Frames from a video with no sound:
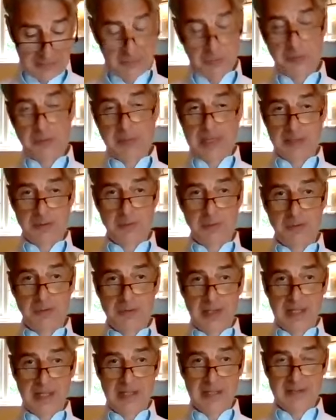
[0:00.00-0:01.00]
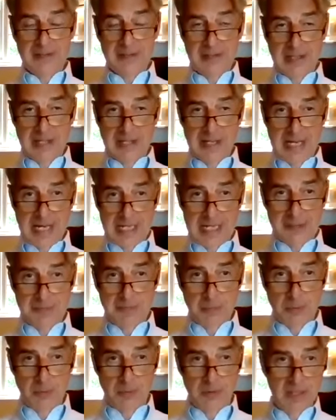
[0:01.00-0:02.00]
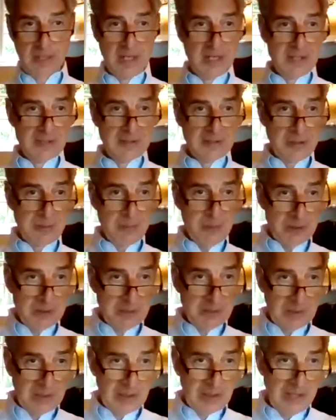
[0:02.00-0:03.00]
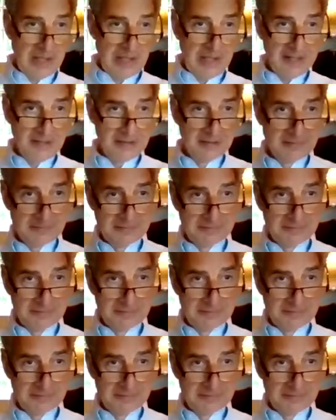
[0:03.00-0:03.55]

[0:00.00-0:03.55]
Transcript: talk about all of that is Clare Ashmore. So welcome, Clare.